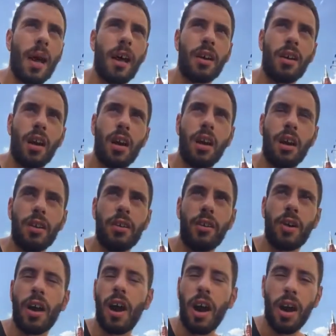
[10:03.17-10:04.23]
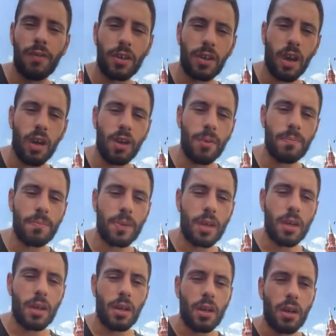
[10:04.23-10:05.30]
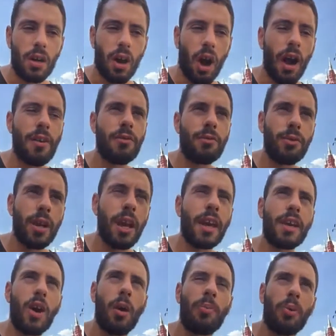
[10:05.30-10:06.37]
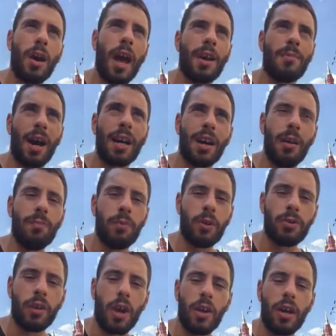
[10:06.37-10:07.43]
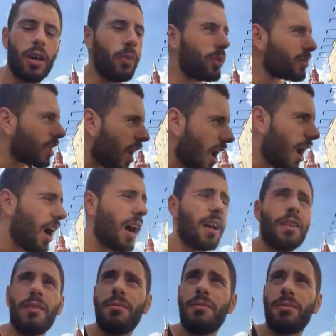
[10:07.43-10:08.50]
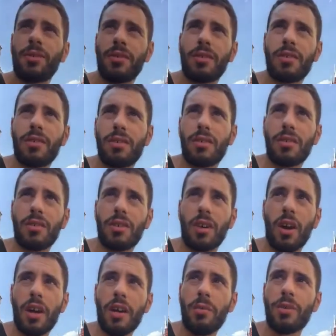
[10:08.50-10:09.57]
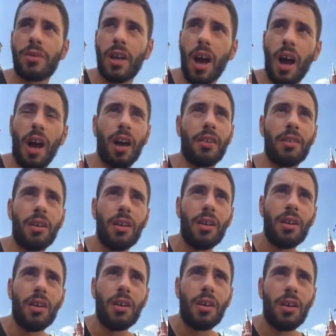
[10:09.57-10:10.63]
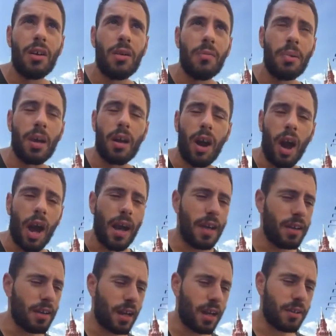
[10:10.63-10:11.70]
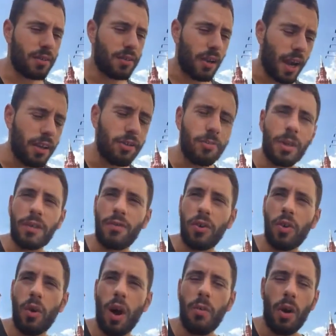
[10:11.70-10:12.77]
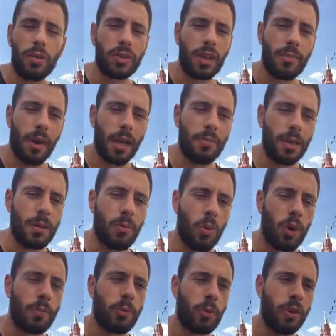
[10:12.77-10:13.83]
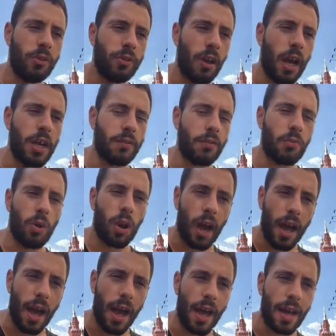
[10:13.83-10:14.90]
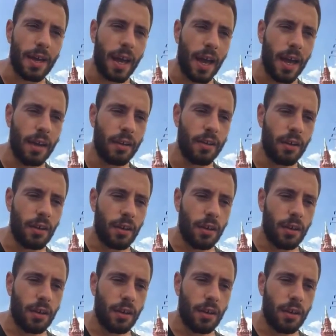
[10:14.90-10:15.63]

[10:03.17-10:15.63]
about a year and a half ago, I really got put out of my comfort zone, and it was hard. You know, it was hard. But it changed me for who I was, and it made me more appreciative of what I had. And